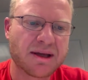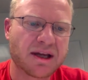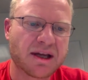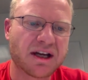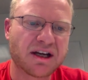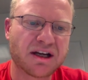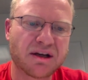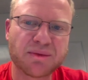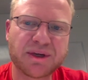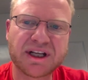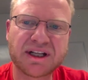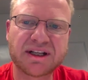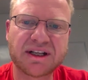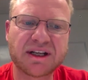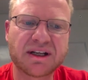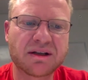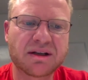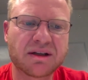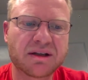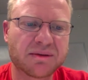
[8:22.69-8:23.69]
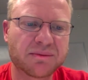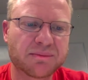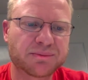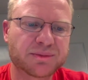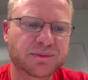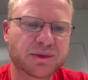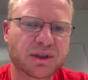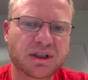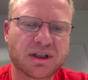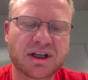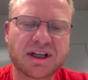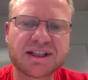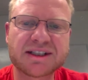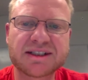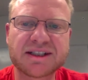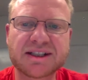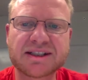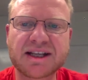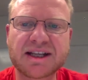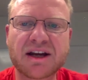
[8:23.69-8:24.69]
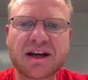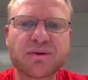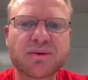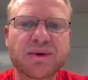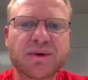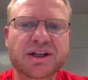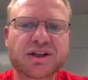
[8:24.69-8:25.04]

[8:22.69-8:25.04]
And then lastly is how do we